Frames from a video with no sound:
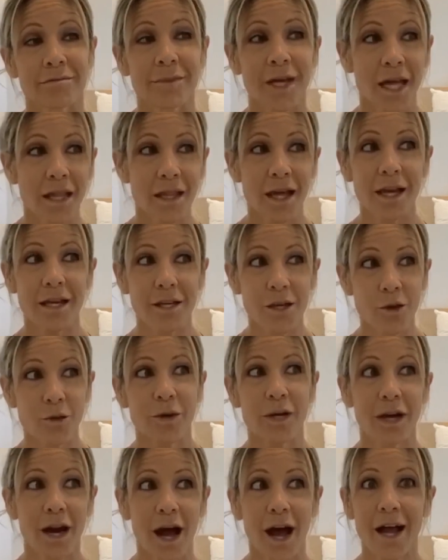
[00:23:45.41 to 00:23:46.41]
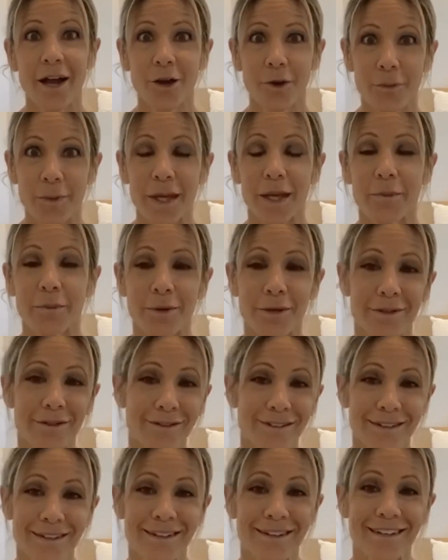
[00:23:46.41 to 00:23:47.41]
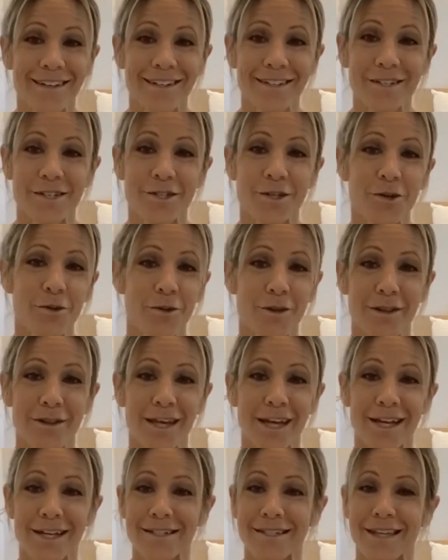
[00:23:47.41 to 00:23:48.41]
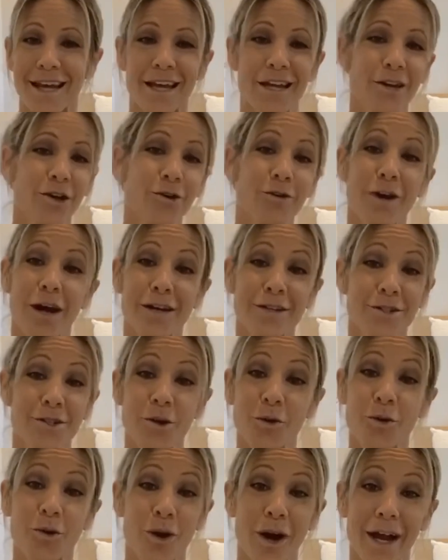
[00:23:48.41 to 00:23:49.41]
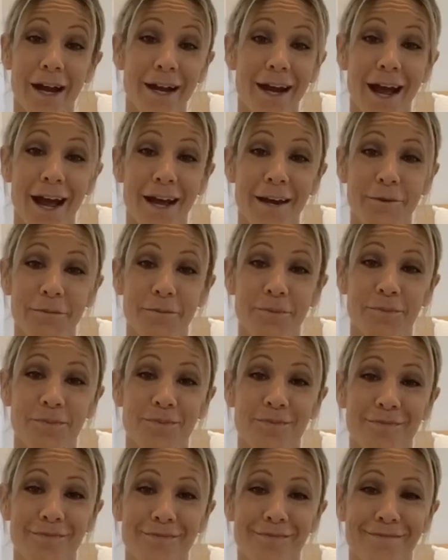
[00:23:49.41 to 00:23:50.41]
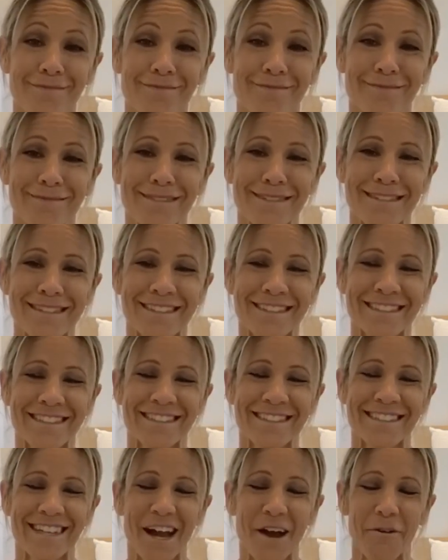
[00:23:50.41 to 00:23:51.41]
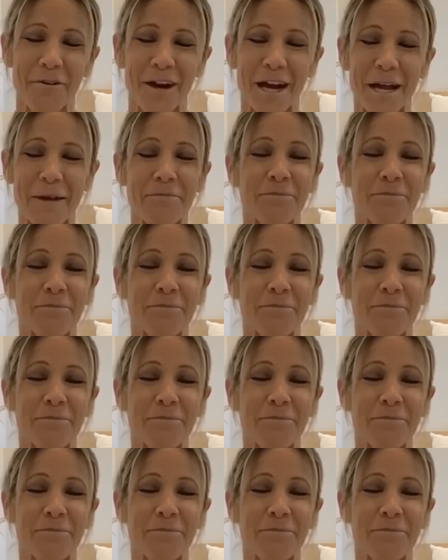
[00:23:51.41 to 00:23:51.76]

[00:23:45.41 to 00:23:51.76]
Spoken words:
And then you can hire people to do the things that you're not so great at. All right.